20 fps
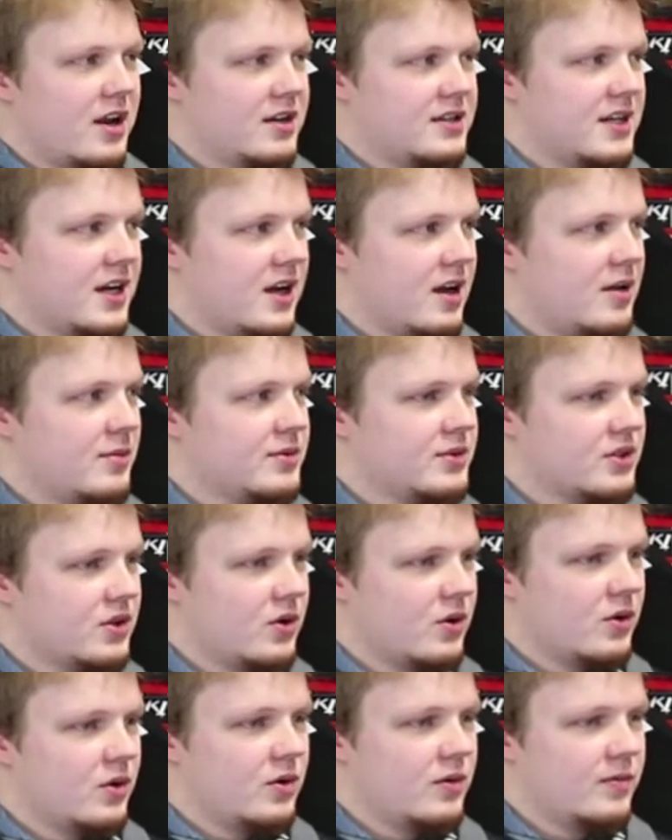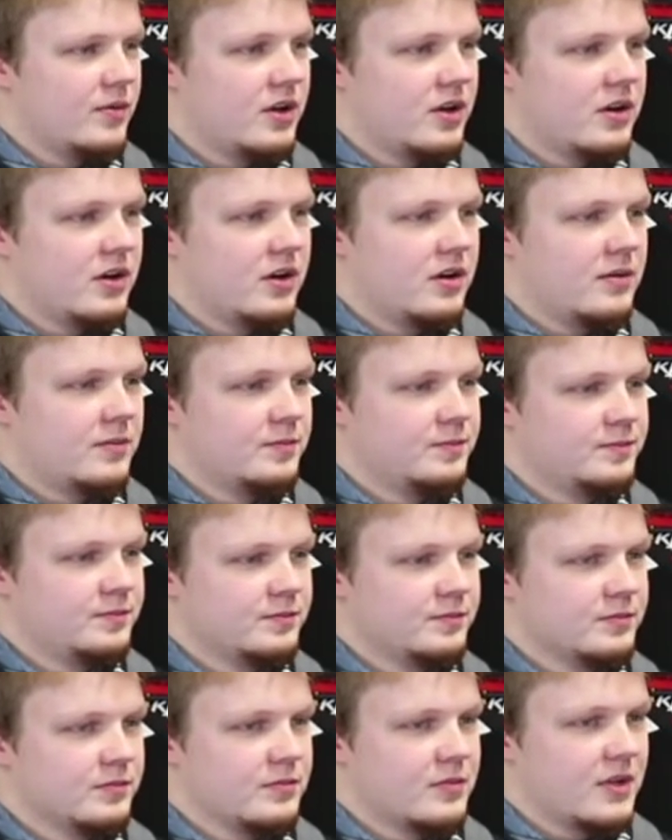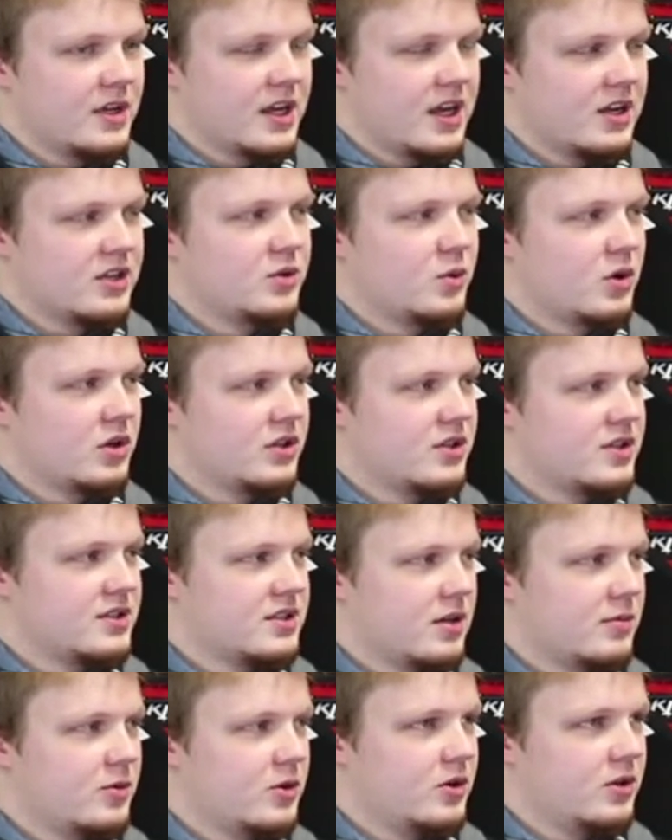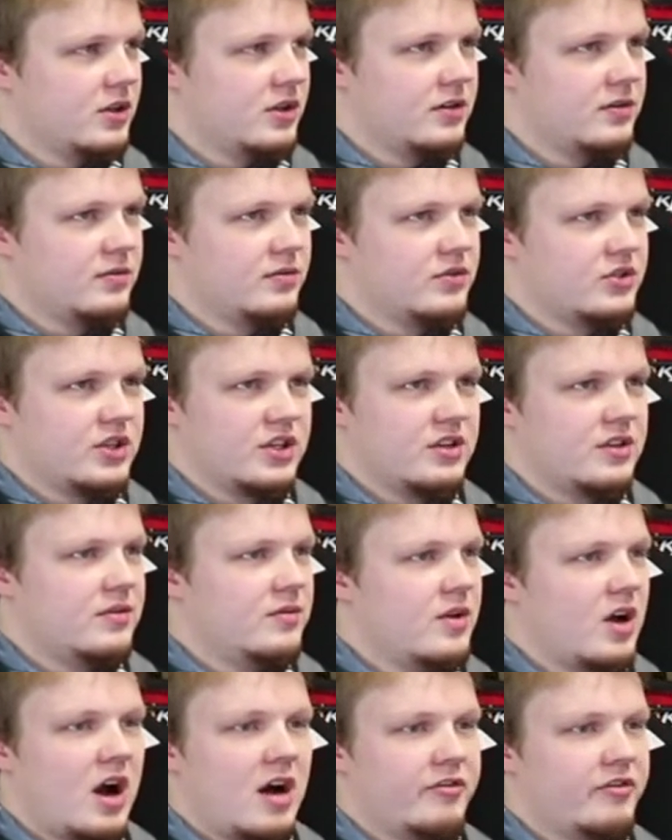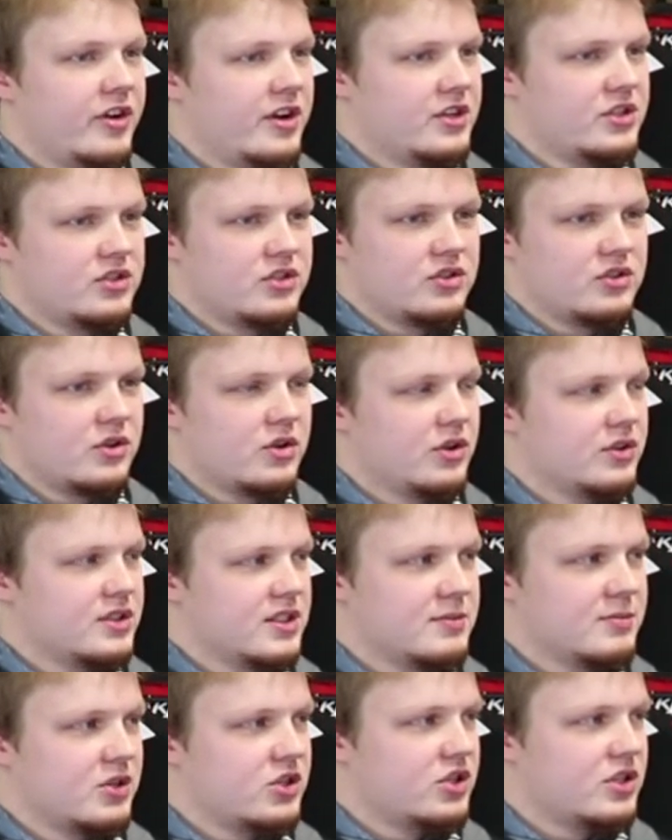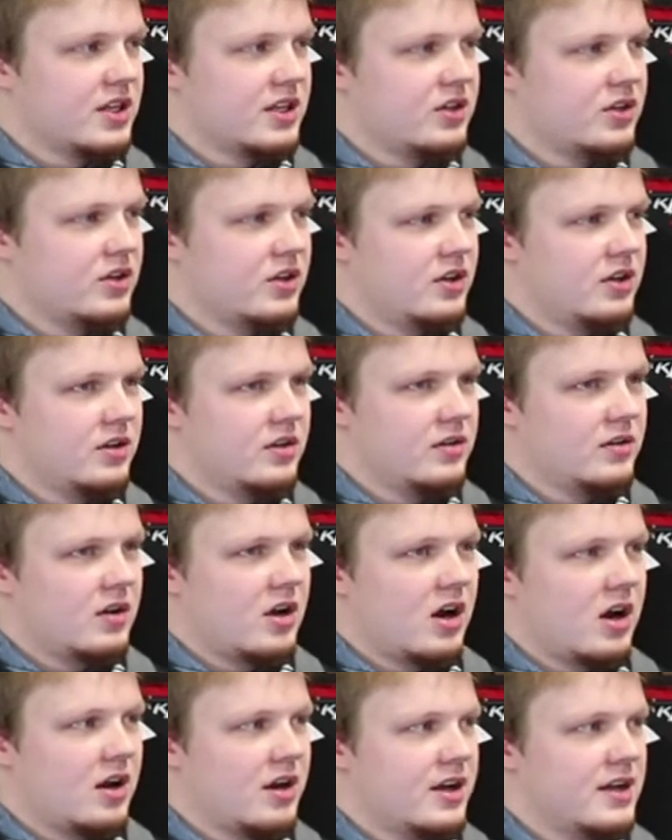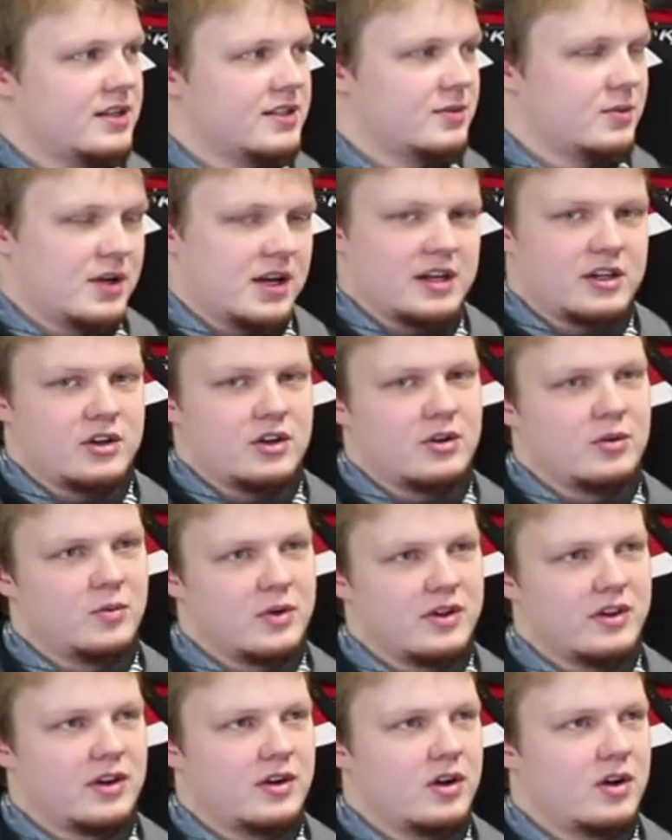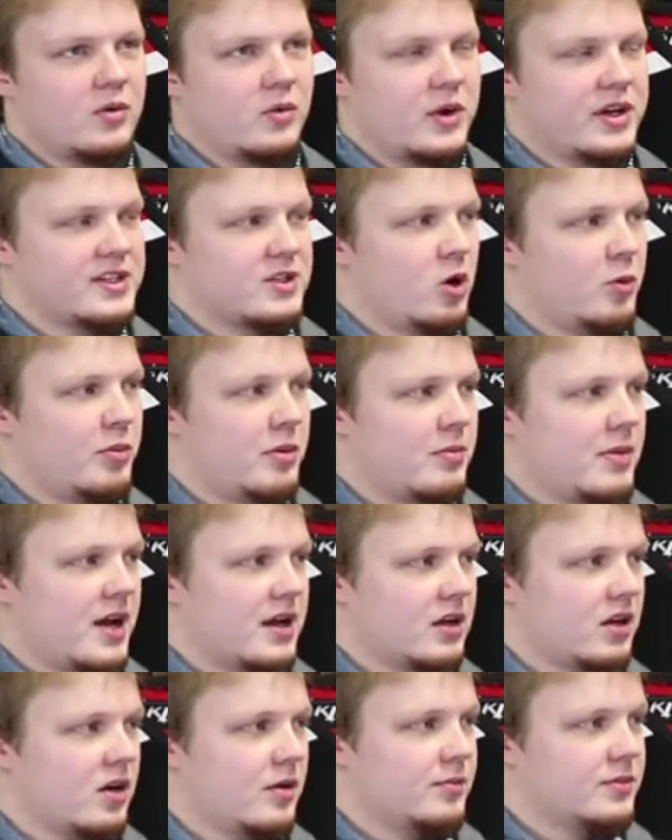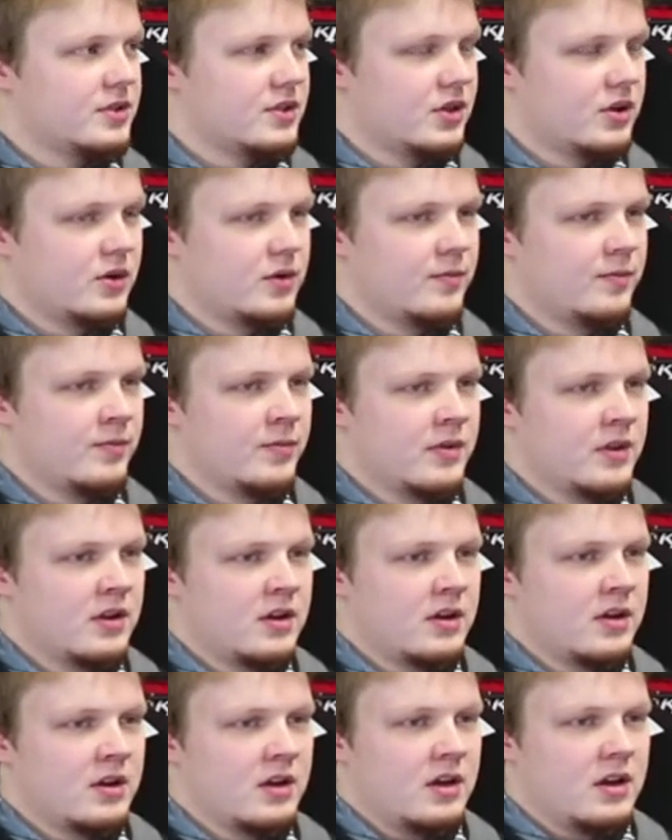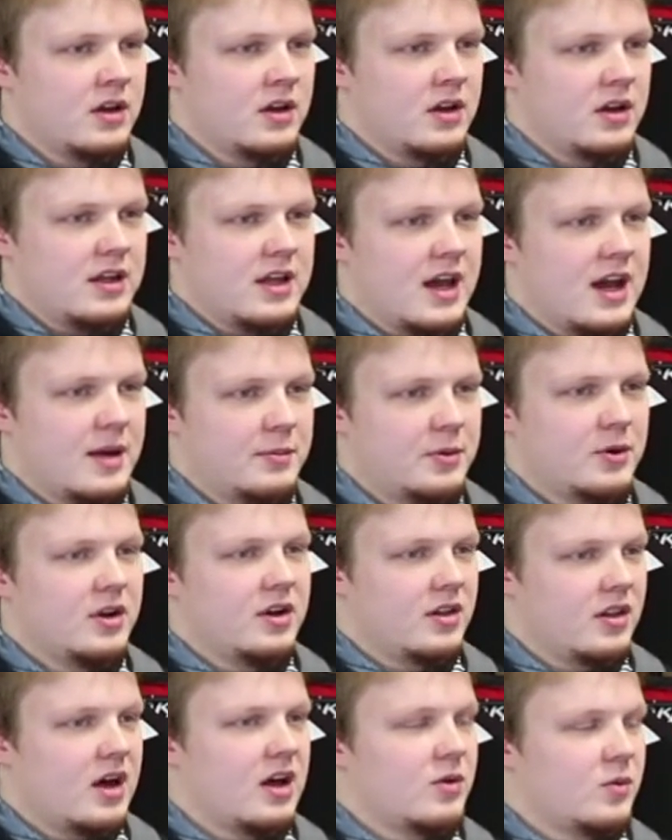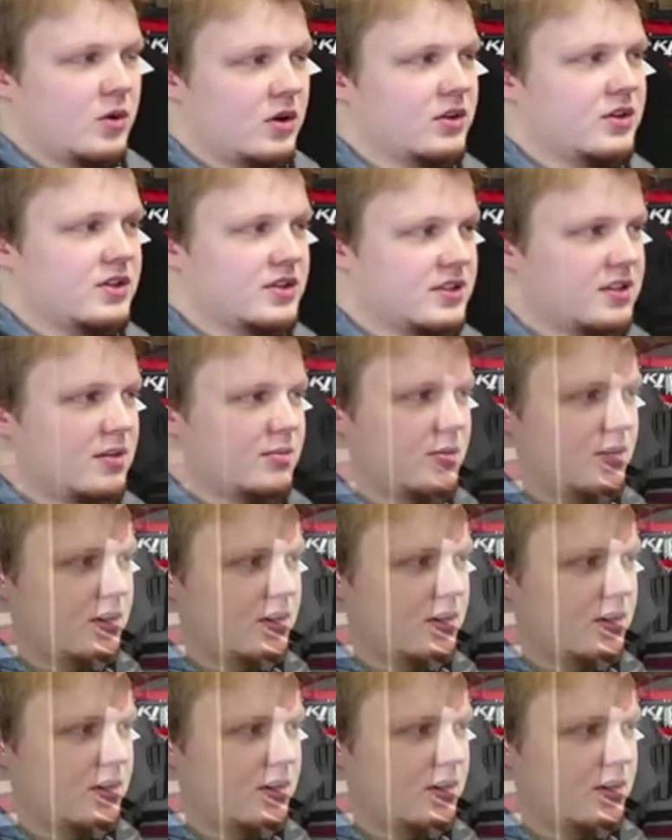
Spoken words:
of time, so I got to work this summer and did off-ice drills as much as I could and on-ice when I could when the rinks opened back up. So, yeah, I put in a lot of work this summer,